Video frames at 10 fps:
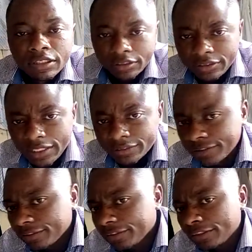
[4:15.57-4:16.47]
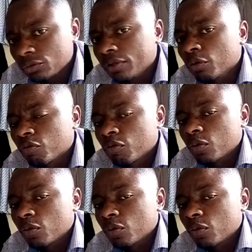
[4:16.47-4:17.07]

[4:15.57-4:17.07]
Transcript: Cystatin is one of